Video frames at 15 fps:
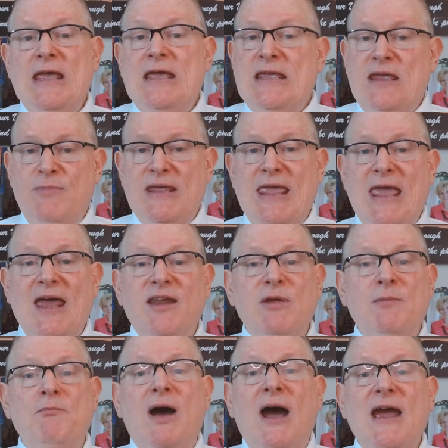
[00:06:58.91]
He began to
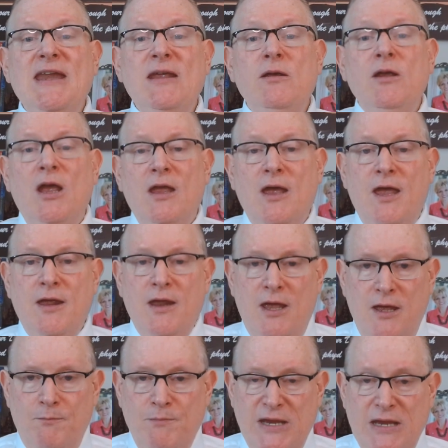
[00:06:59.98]
be mighty, uh,
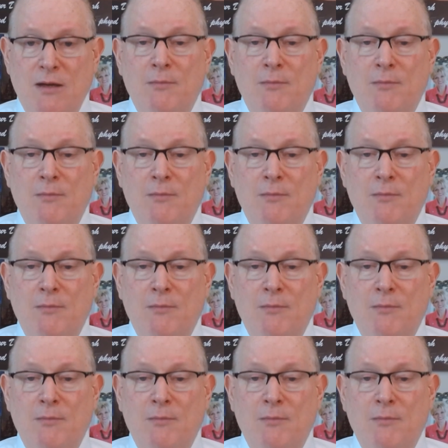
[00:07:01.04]
uh, be a